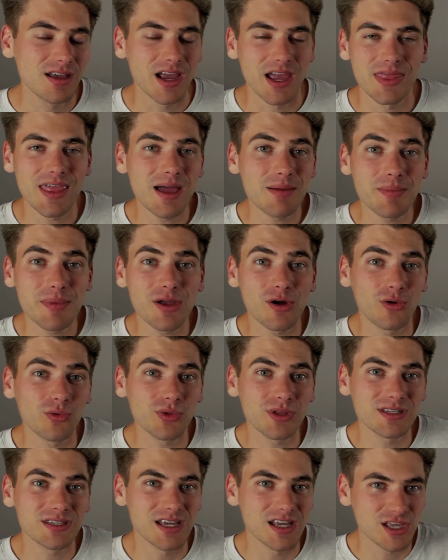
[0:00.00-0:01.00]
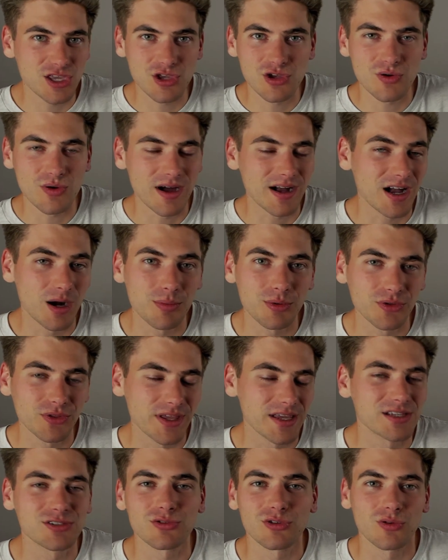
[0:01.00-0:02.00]
And that may only take you a couple
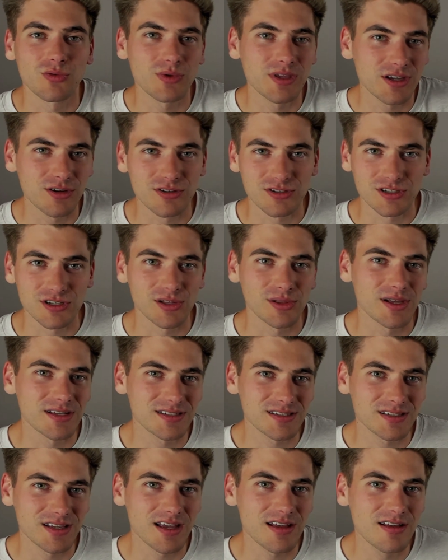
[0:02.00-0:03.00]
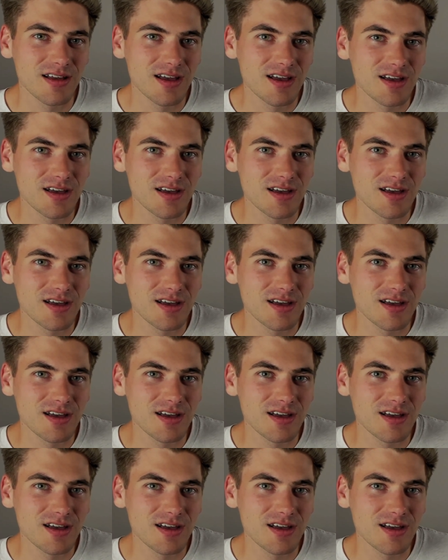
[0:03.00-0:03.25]
days or a week or so, let's say.